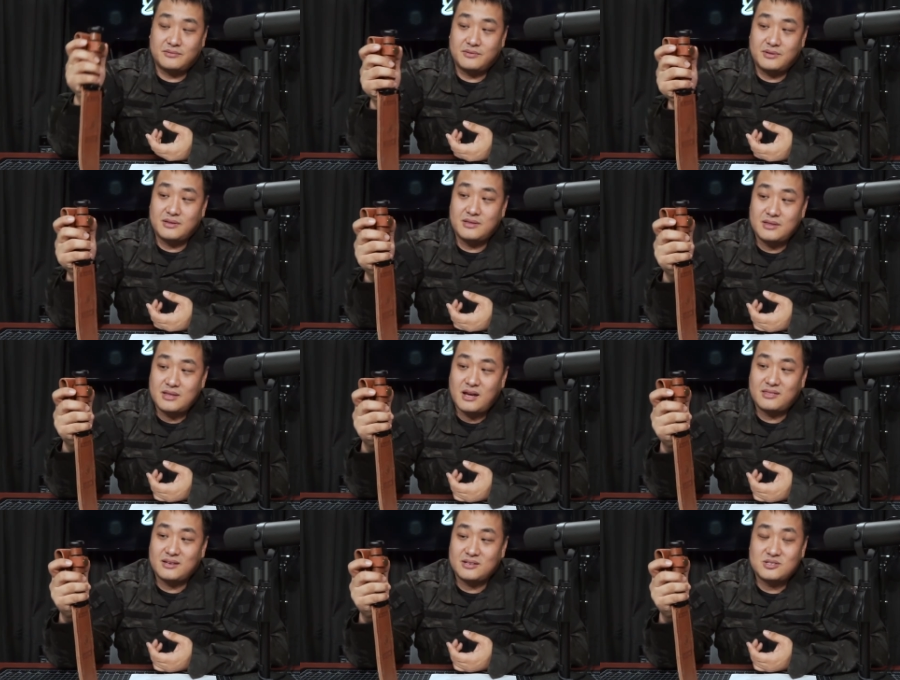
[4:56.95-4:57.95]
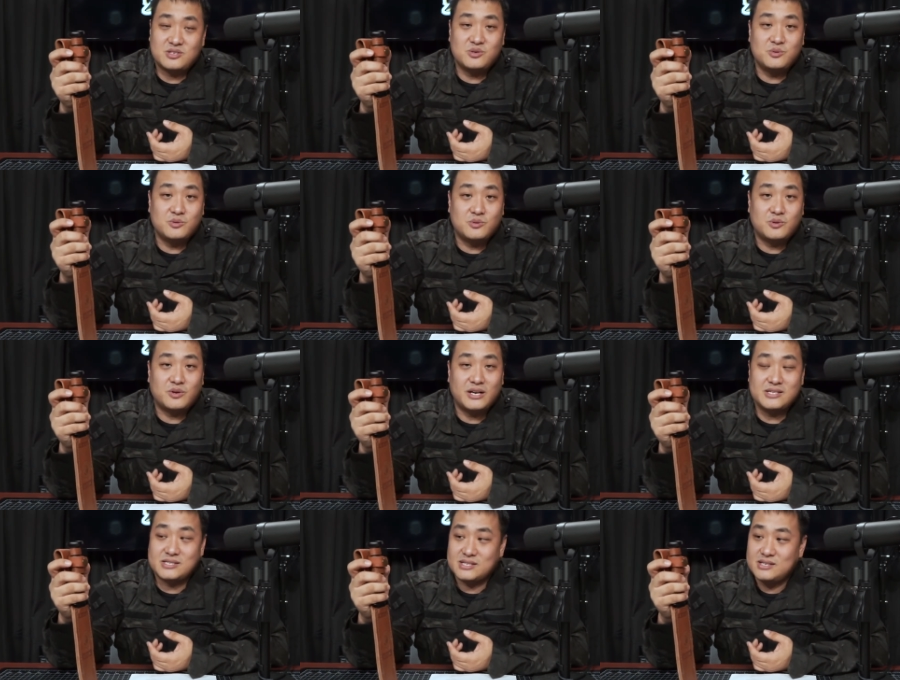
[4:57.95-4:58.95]
nothing too
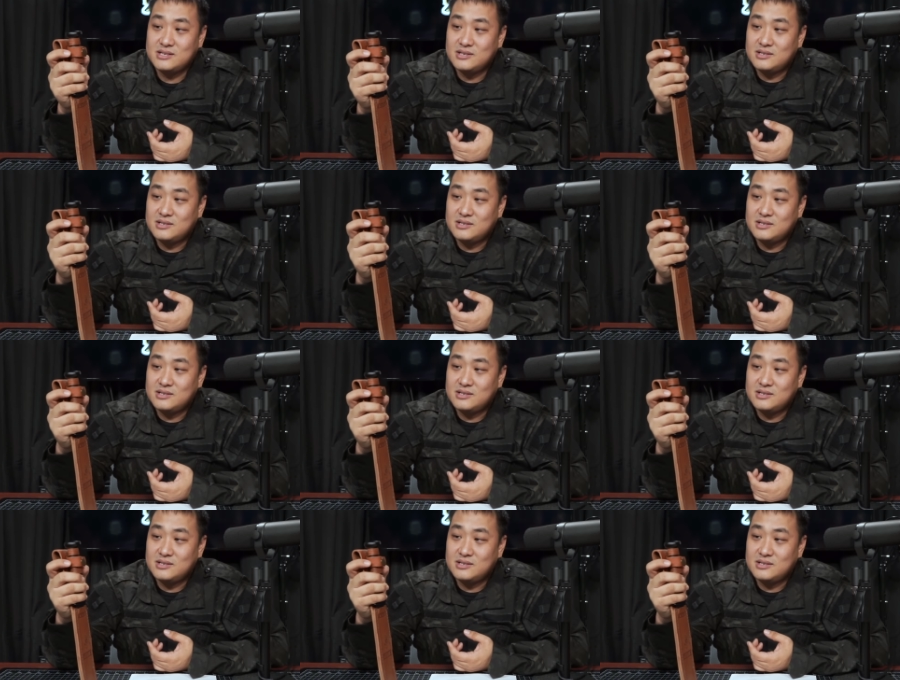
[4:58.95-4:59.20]
crazy.